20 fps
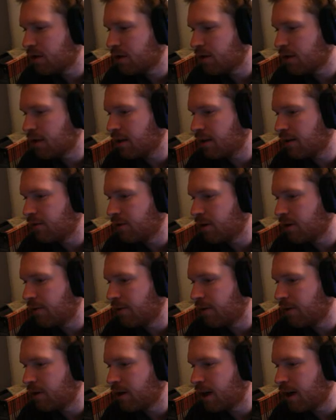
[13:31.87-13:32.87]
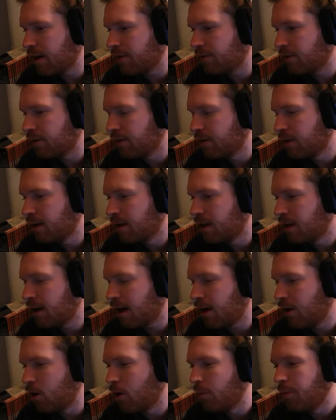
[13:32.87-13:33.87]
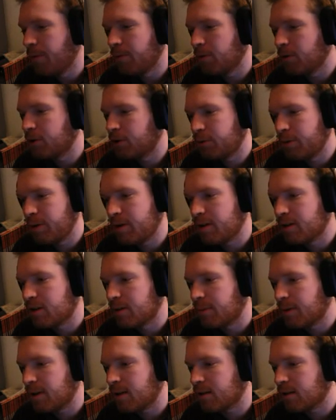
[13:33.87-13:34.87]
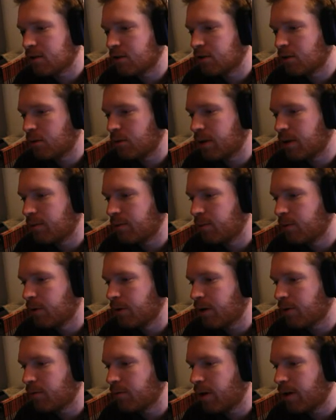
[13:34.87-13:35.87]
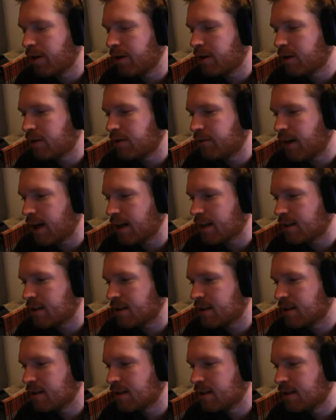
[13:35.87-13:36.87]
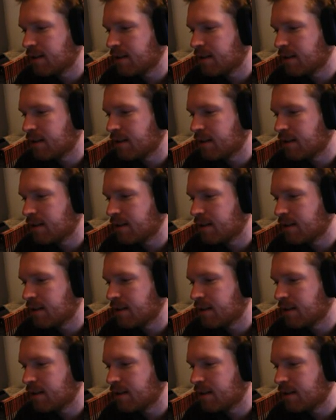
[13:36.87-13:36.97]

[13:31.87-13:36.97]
it if you're not very careful. I hope they will tweak this a bit, so it will not run this fast.